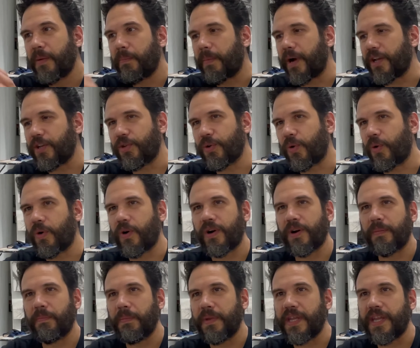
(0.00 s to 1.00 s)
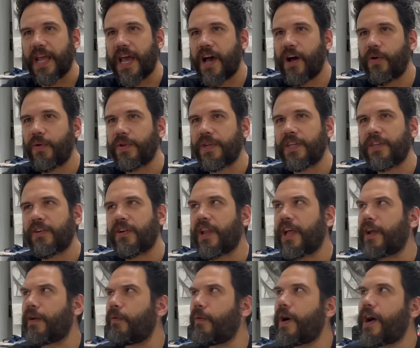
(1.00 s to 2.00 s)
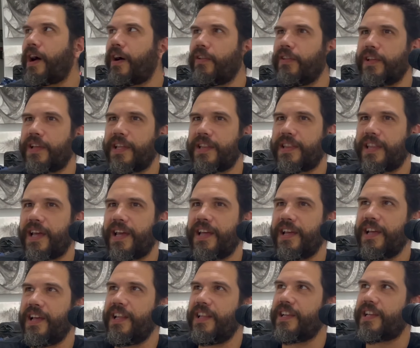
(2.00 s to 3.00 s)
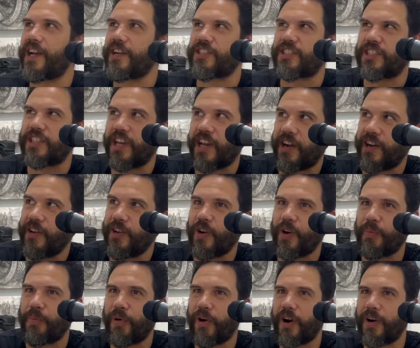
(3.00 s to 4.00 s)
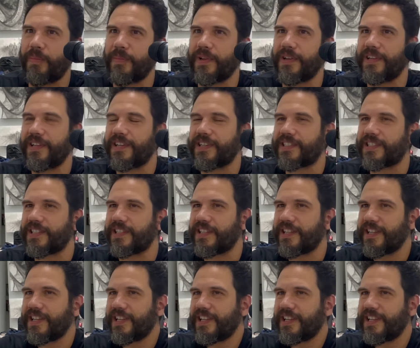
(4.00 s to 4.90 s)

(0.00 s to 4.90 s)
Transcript: my door meowing and they're like wow look at that look how scary your apartment looks and